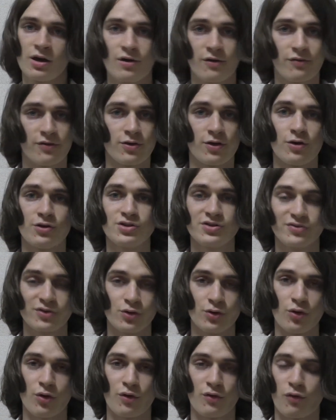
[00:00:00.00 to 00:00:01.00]
for those of
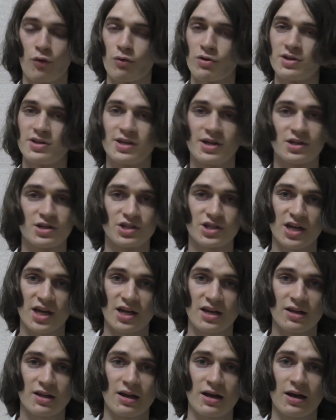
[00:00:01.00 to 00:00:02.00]
you who have already done
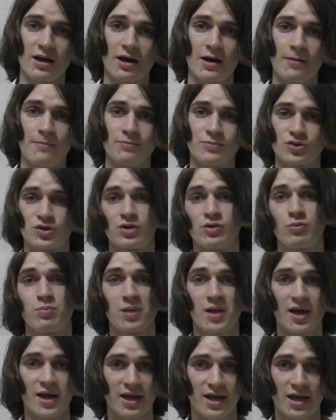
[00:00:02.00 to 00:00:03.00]
JET, trying to
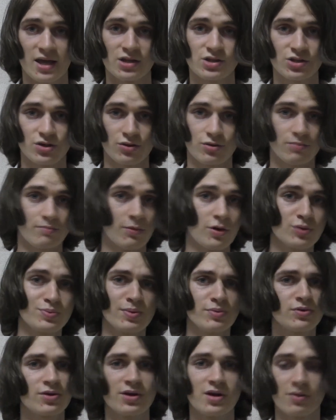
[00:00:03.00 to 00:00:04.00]
apply again, so most
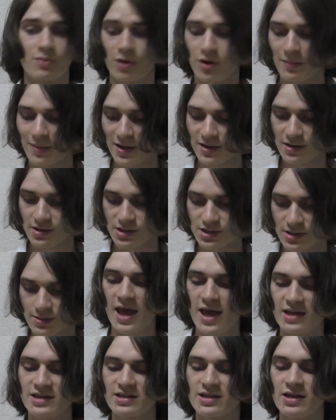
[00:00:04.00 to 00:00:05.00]
people don't need to worry about this.
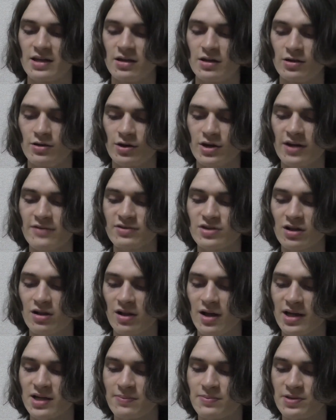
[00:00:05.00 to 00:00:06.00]
8. Not have
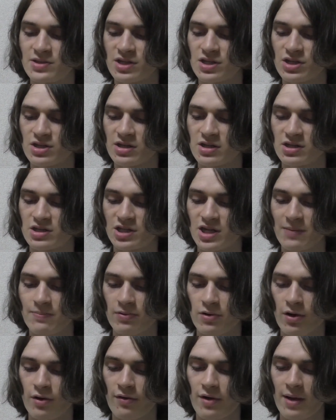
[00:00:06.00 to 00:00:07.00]
declined a position in the JET
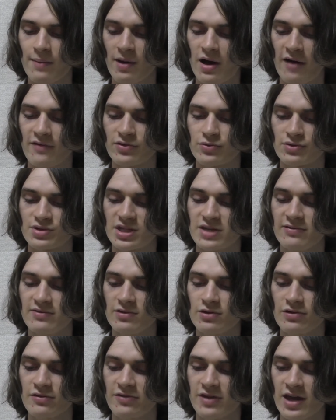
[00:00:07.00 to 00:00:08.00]
program after receiving
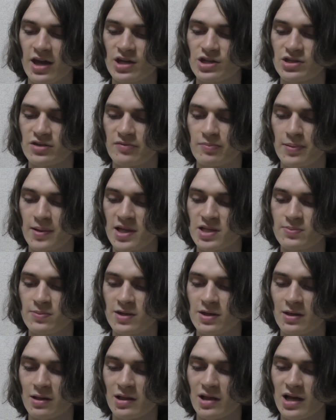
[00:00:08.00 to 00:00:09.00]
notification of
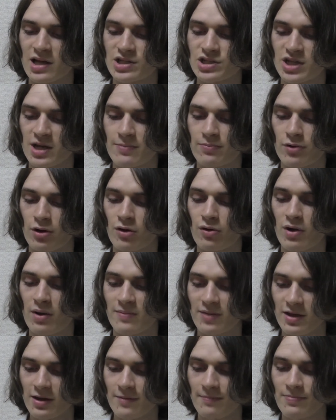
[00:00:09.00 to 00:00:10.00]
placement in the last JET program
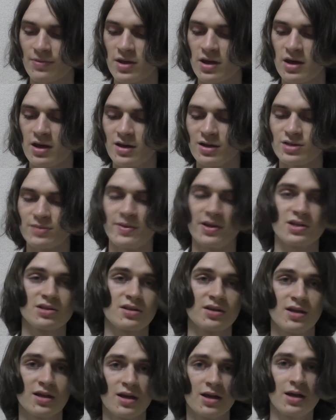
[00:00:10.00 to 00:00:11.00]
year. So
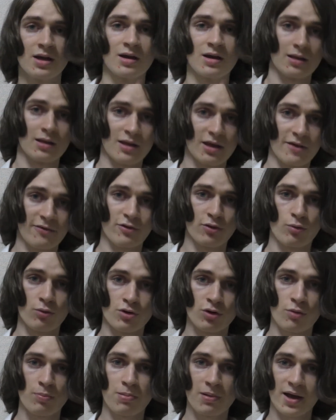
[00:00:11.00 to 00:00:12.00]
basically, if you
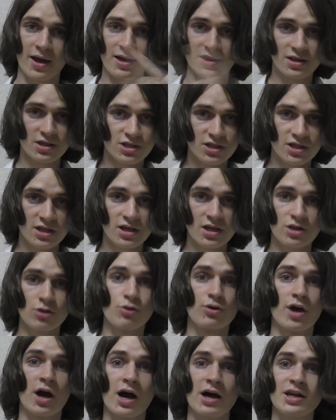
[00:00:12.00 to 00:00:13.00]
want to apply this year,
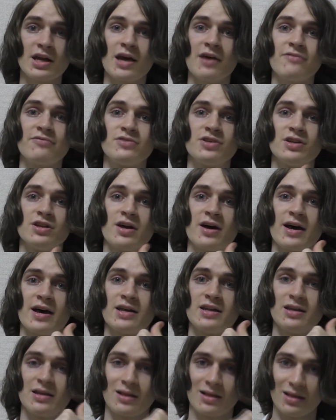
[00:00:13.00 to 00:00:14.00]
you can't have
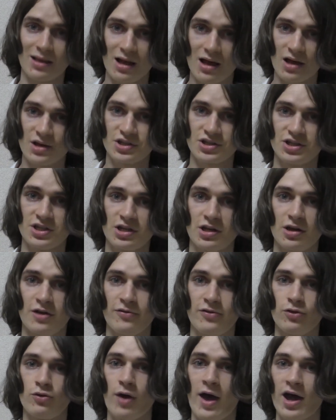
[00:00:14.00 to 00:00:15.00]
denied it last year
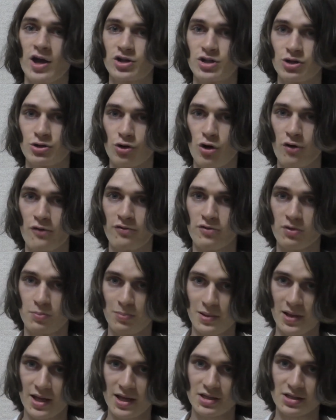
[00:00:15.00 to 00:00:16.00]
if you actually got offered a
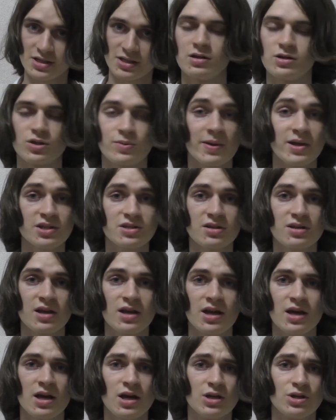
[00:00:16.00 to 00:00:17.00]
place. So basically,
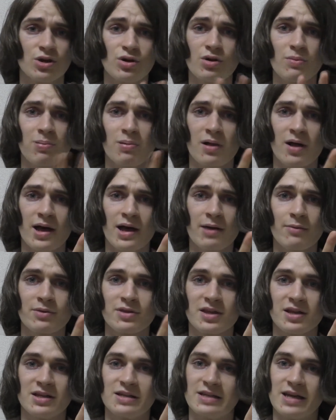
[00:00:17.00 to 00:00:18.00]
don't apply with
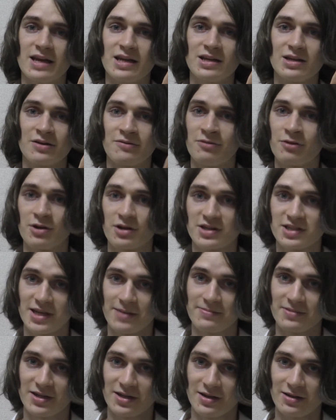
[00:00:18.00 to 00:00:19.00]
the intent of not
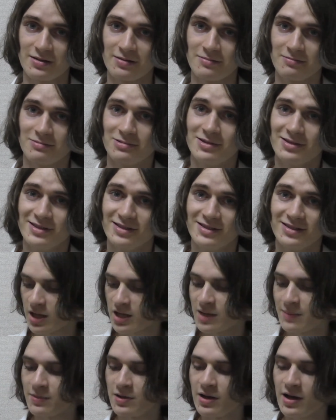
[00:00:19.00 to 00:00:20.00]
accepting. Okay,
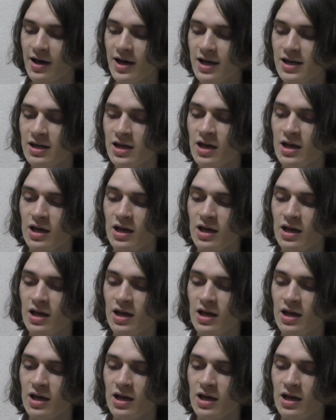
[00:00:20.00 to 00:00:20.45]
number 9,